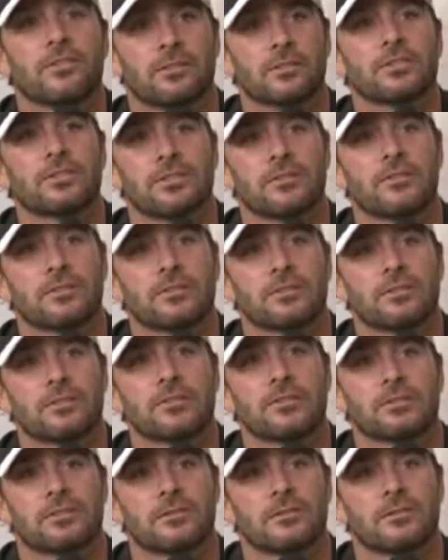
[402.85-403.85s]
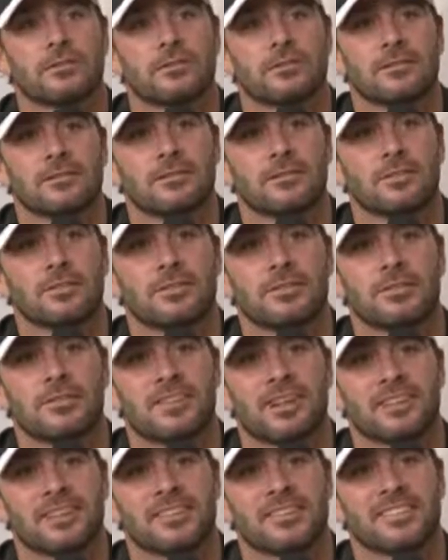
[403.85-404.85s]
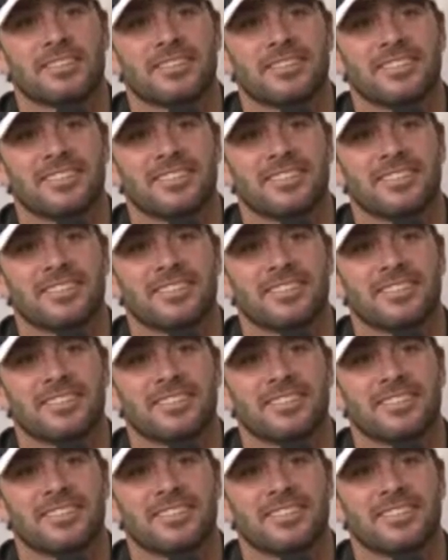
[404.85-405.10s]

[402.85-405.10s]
we're shifting. Using second.